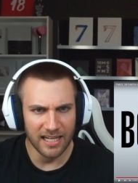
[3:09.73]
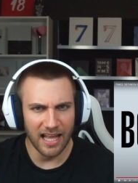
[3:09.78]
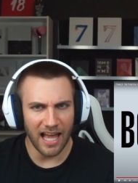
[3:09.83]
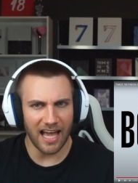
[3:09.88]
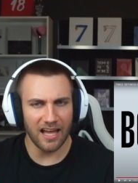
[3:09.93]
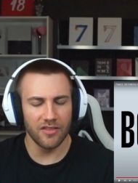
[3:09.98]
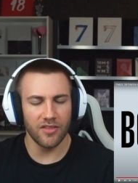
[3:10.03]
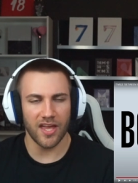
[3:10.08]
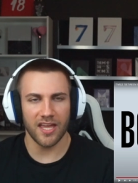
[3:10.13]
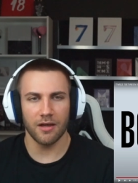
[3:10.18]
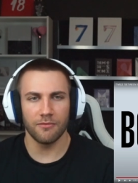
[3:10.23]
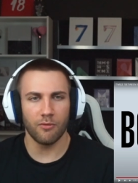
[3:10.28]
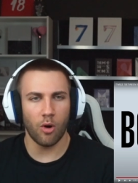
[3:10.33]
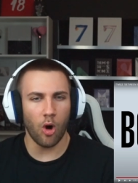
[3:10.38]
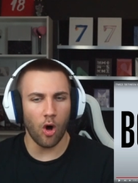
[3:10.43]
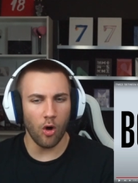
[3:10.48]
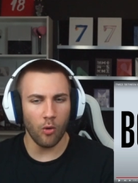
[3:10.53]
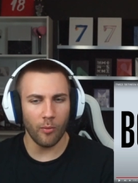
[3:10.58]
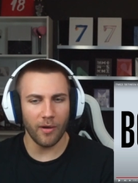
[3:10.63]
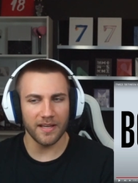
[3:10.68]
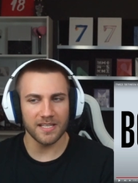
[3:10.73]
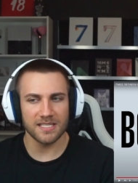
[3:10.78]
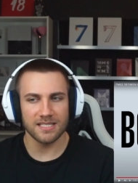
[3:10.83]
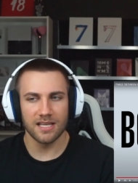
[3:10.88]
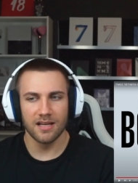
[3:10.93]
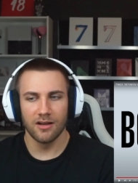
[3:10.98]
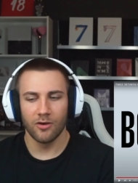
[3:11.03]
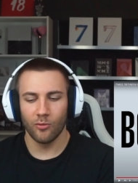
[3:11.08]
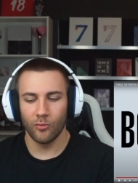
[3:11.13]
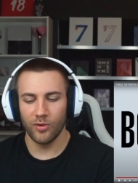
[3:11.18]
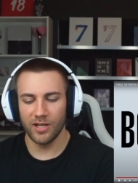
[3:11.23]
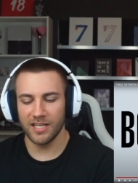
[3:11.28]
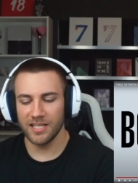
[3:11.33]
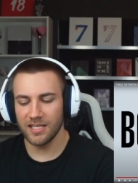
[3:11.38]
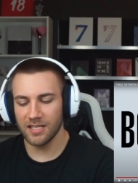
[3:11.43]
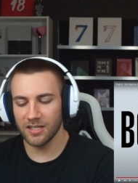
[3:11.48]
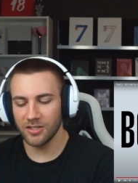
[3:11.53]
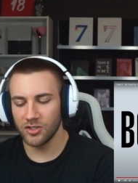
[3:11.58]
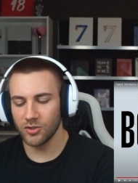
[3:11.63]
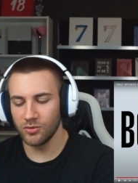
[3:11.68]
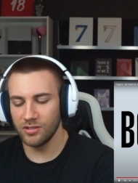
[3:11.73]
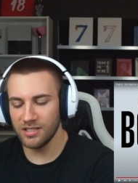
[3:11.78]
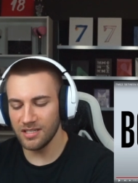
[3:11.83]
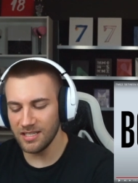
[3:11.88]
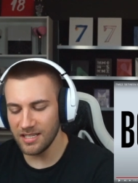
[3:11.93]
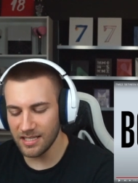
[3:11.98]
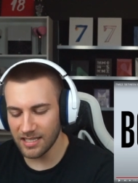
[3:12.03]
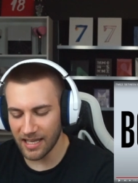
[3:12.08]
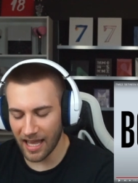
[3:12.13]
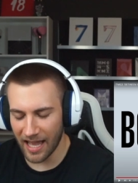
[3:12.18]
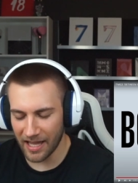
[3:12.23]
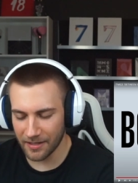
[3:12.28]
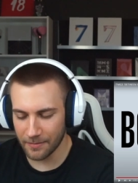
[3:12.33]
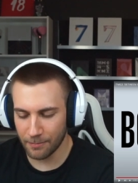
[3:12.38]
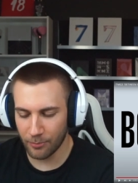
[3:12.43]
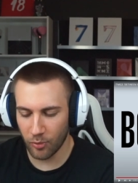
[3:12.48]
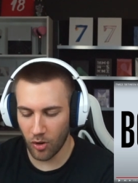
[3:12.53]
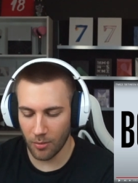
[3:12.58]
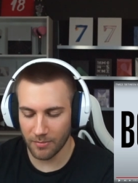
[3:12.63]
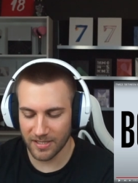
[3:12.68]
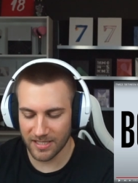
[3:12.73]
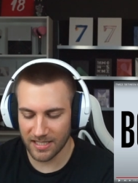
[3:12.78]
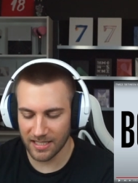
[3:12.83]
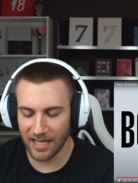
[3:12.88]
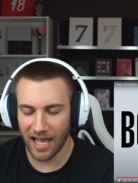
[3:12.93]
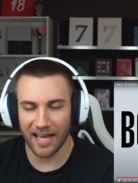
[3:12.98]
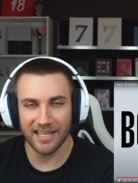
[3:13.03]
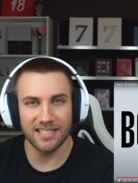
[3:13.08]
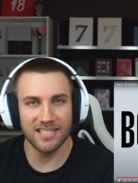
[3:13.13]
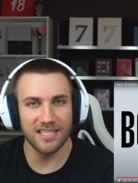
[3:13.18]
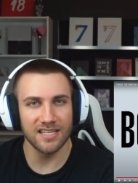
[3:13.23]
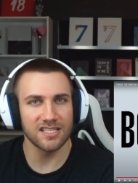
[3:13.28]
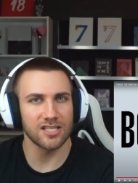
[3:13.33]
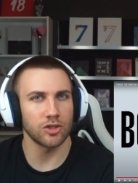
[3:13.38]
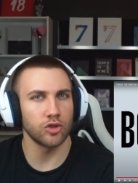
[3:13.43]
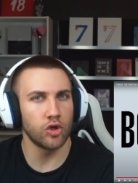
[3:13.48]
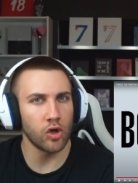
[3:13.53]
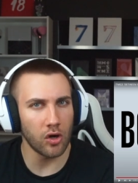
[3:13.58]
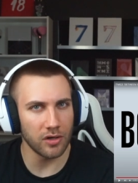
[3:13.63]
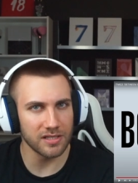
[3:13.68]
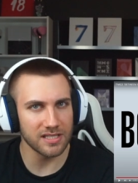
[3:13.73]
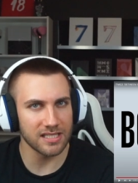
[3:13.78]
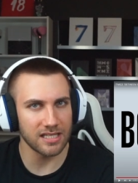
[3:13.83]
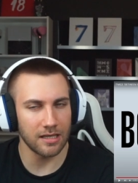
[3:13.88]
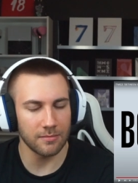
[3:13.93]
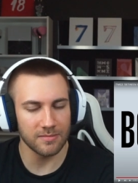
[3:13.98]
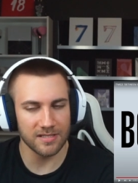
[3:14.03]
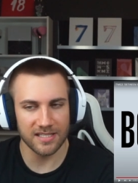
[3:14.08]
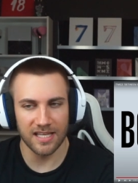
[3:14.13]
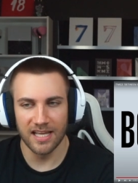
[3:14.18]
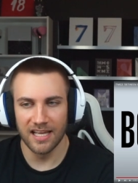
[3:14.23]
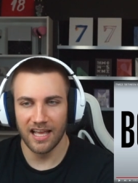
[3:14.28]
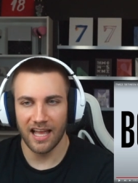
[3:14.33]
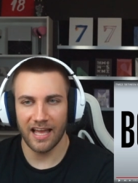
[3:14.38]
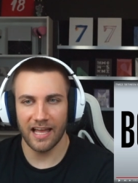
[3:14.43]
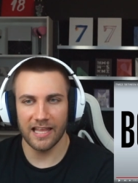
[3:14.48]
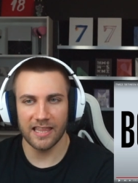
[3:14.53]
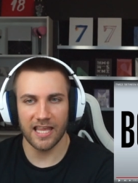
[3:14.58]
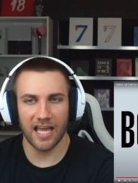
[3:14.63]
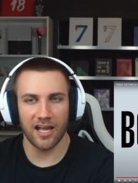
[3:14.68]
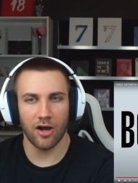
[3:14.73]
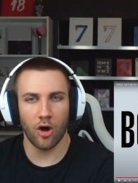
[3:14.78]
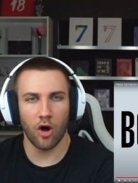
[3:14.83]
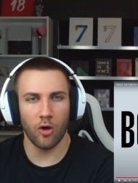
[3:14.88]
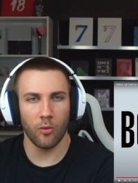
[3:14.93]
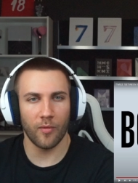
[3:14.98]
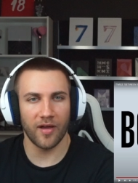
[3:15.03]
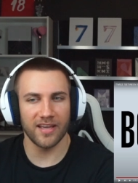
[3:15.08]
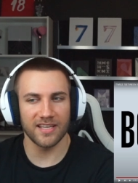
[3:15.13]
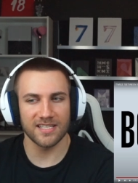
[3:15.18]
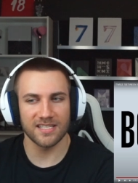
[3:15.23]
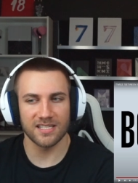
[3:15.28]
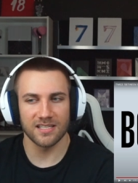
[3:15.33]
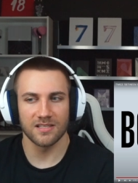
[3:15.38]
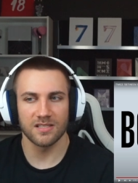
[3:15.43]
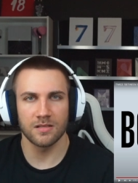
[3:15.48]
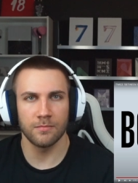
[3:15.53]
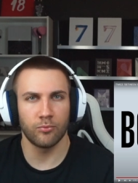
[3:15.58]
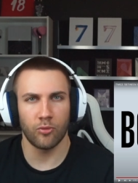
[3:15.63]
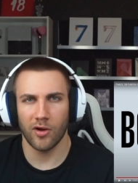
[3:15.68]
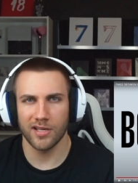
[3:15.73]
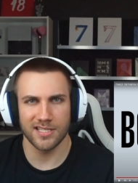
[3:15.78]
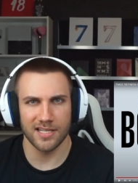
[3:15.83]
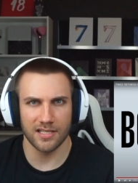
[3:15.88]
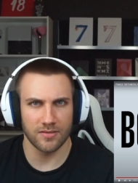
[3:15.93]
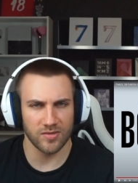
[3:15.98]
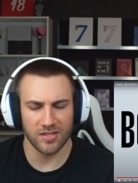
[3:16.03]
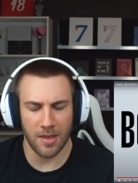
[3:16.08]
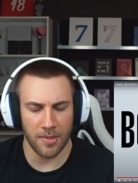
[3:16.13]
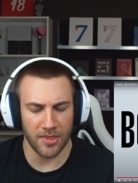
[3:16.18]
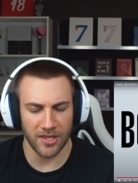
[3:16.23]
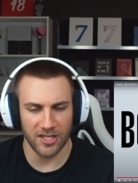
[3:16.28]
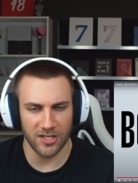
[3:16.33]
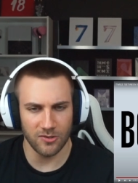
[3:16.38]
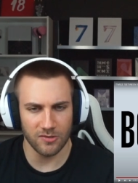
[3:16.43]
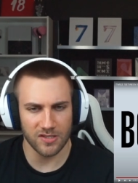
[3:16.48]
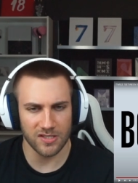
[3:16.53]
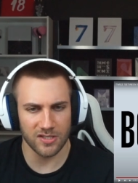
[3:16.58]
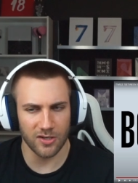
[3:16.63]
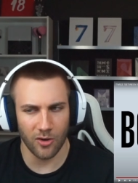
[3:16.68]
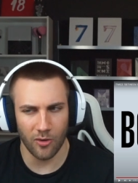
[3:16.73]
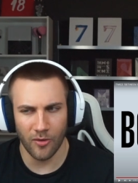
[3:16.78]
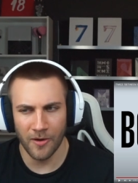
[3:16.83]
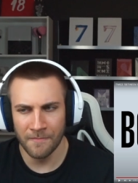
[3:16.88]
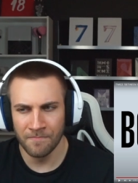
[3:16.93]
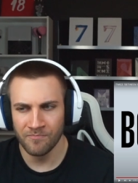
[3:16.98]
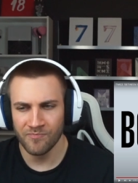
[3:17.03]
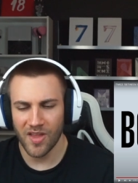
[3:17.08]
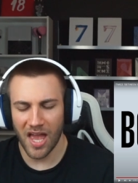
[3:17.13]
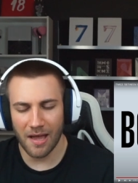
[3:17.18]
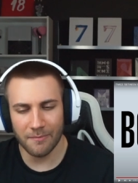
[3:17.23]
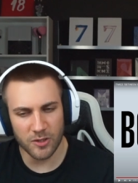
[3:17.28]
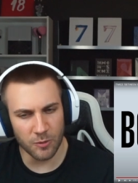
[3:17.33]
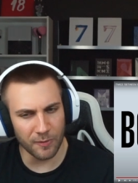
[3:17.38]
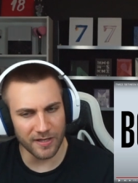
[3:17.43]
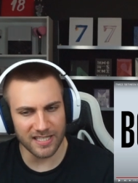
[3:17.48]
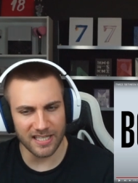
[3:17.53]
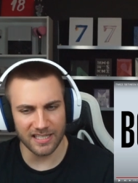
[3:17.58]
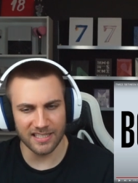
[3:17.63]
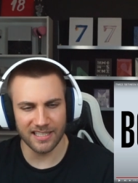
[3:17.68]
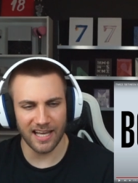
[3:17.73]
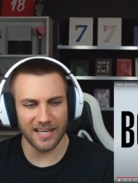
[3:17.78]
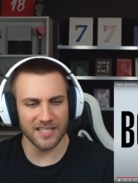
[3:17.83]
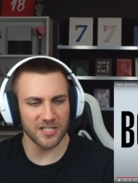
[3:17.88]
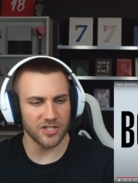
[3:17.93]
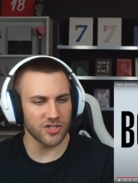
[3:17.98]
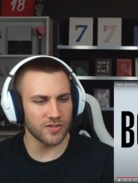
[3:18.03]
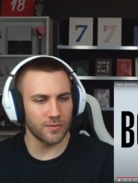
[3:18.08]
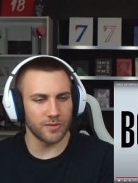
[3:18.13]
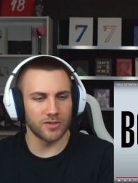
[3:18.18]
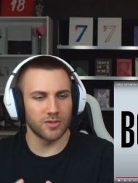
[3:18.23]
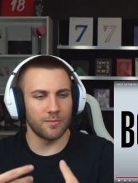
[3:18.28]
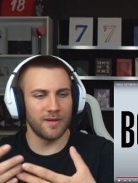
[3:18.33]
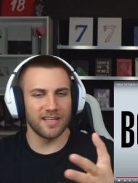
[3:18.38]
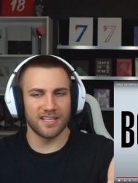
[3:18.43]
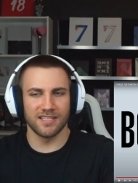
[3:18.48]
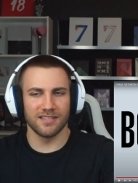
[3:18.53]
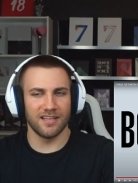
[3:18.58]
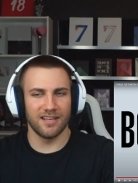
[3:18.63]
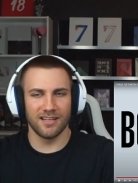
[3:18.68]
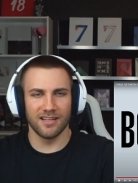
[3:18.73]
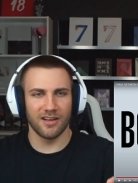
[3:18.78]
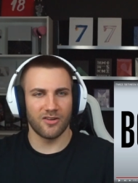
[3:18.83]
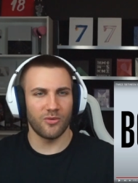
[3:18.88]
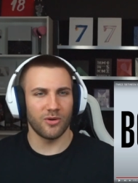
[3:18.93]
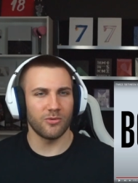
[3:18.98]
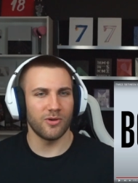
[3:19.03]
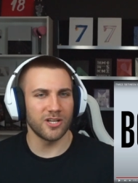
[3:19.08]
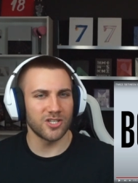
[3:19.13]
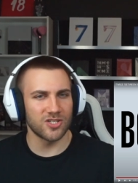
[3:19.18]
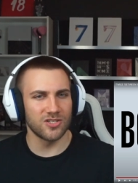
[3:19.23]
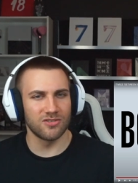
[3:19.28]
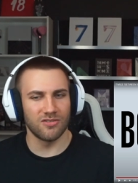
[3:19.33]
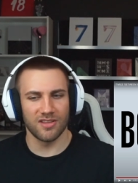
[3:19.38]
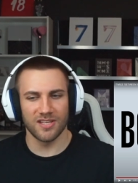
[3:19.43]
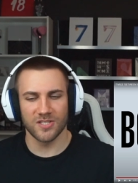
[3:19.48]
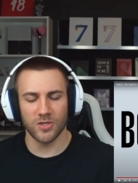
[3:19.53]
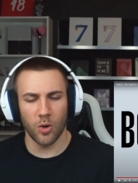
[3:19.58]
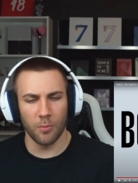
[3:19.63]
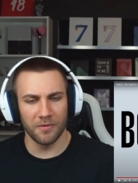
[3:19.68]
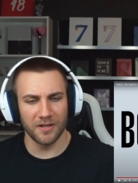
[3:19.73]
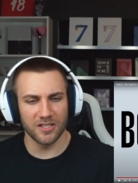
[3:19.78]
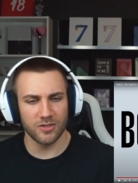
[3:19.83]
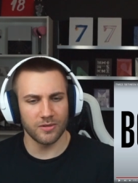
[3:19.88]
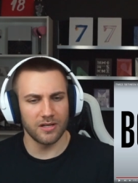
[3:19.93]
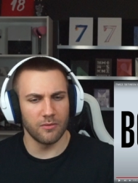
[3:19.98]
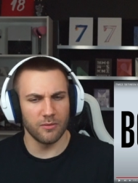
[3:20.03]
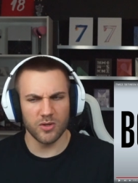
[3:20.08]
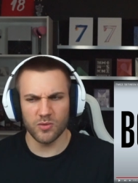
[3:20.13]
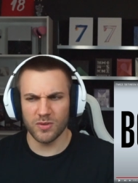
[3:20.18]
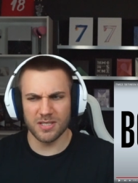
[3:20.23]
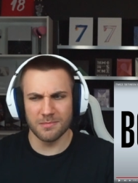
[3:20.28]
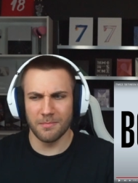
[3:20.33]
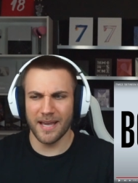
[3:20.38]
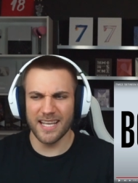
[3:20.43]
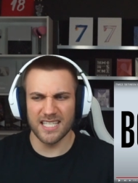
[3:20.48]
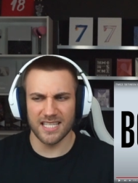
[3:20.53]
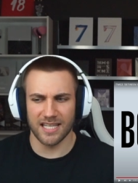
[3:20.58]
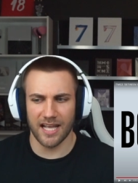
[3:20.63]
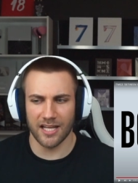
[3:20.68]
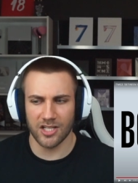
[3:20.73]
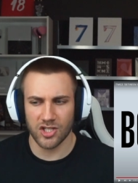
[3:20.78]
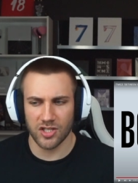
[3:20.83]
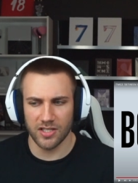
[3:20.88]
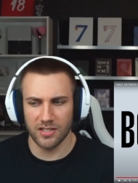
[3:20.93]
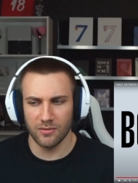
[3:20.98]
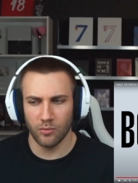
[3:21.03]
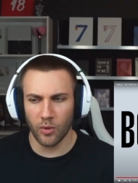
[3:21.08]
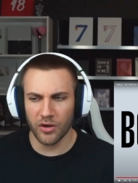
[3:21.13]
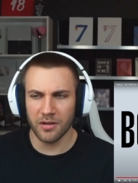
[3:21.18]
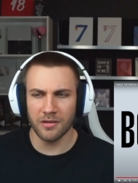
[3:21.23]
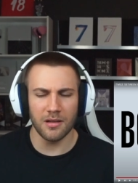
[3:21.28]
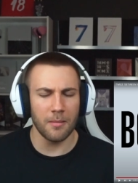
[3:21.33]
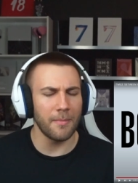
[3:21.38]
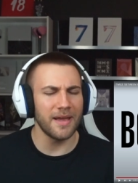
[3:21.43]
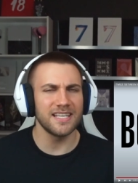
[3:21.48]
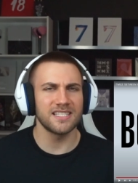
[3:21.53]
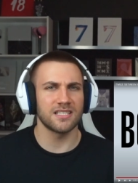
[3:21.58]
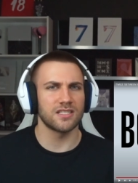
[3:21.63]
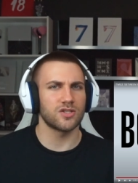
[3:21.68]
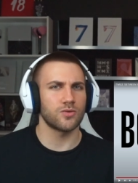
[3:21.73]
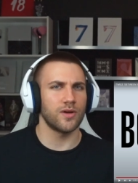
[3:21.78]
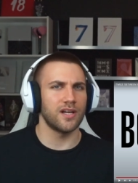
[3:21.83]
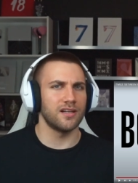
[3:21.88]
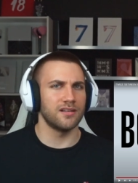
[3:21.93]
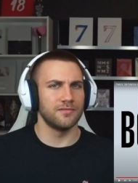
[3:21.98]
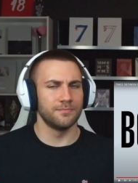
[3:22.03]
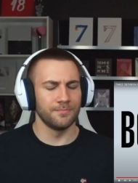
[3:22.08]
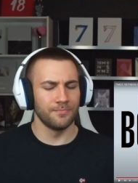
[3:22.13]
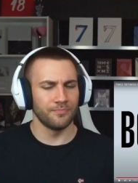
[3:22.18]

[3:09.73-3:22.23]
And they have always really unique and promising ideas and concepts. And they are always surprising us with something new. So I'm super excited, guys. I just want to make a quick reaction to this opening trailer, which was amazing, actually. What an amazing trailer.